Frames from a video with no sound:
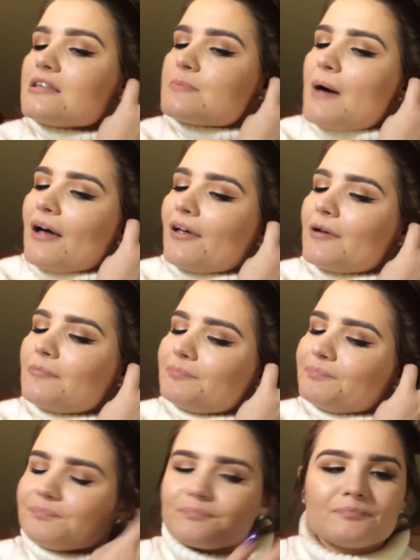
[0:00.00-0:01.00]
this palette.
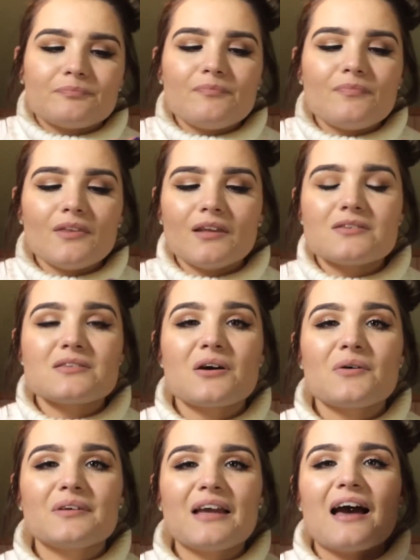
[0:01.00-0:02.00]

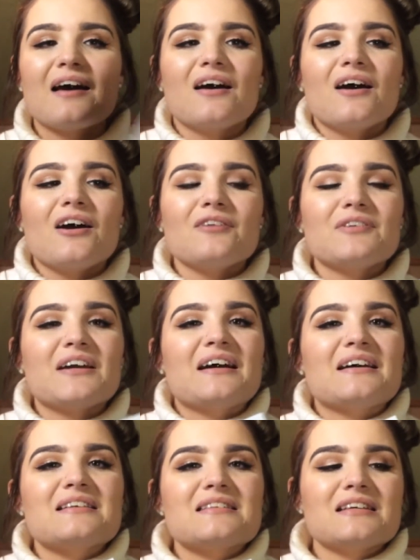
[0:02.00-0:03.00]
So yeah, if you
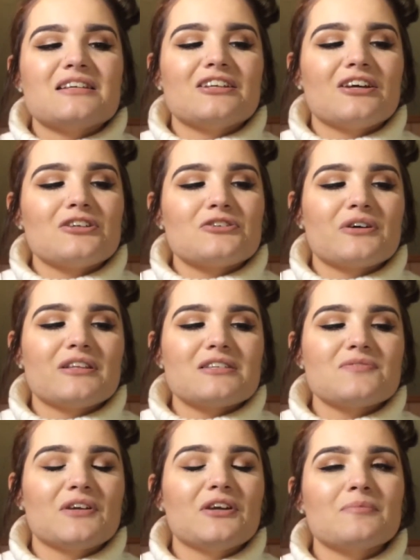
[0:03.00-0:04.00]
guys enjoy
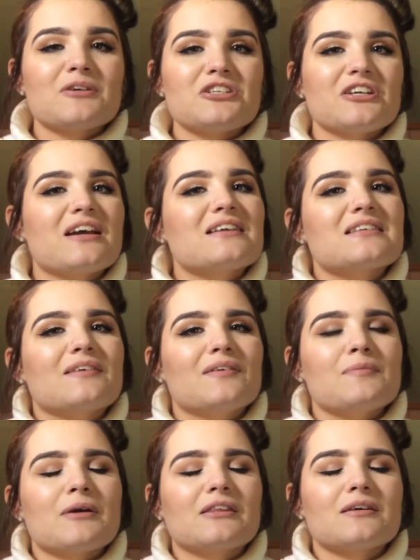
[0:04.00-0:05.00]
this video, make sure you guys give it
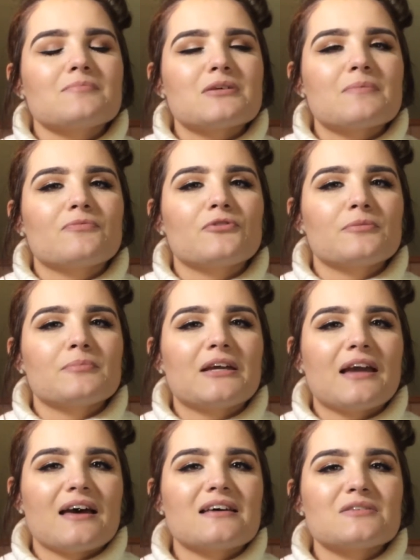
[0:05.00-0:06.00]
a big thumbs up for
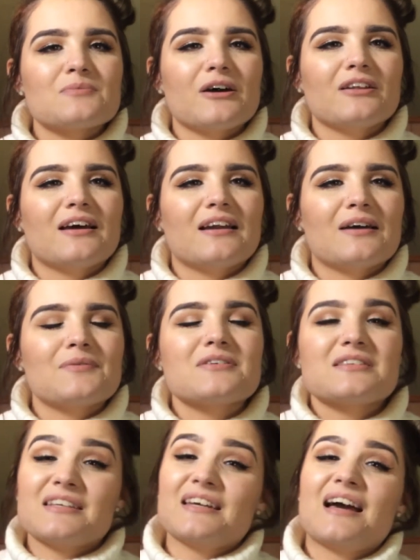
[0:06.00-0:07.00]
me as well, and I will
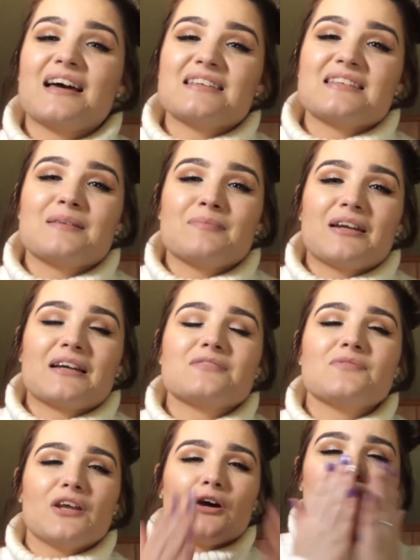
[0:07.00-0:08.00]
see you guys in my next
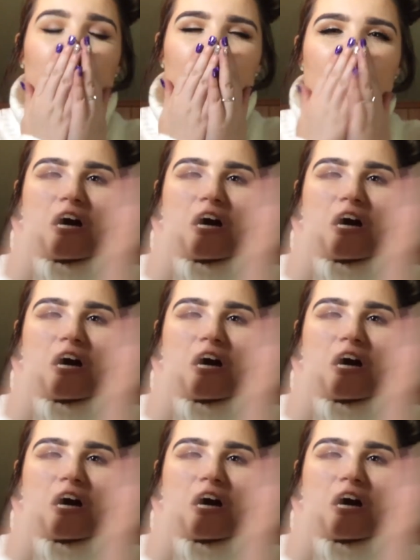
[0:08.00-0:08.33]
video.